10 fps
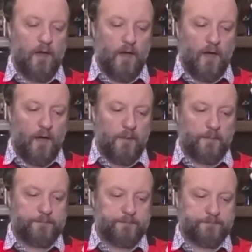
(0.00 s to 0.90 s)

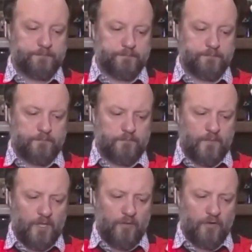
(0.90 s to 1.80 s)

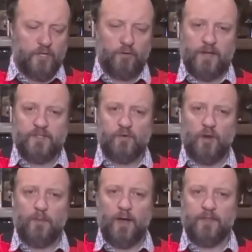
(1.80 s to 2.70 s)
There's a great
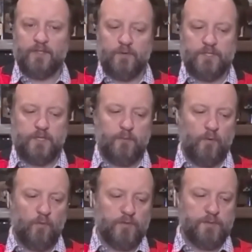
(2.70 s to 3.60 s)
story behind this whiskey, but
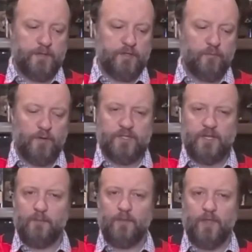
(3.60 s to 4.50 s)
we won't spend too much
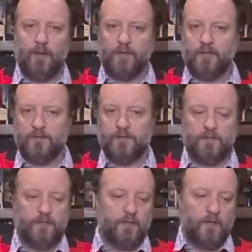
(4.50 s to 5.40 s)
time on that because,
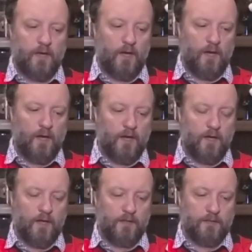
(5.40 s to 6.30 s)

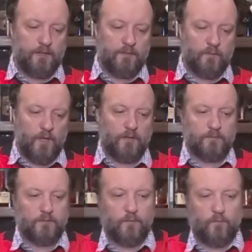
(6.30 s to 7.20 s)

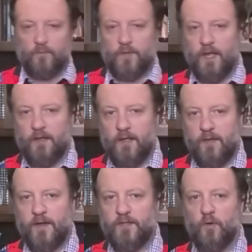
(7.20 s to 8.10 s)
well,
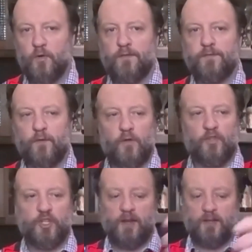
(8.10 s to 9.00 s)
if I told the full
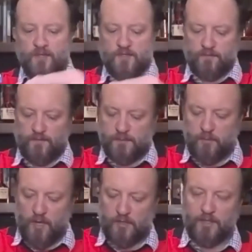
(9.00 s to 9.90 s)
genesis of this
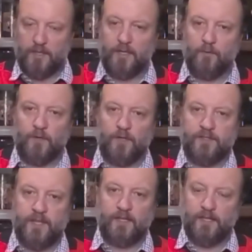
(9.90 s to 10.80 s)
bottling, it
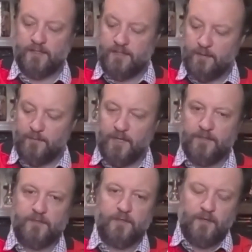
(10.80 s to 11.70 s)
could take like 10
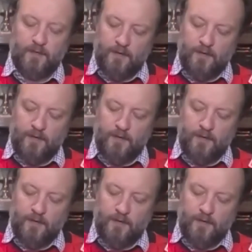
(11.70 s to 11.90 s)
minutes.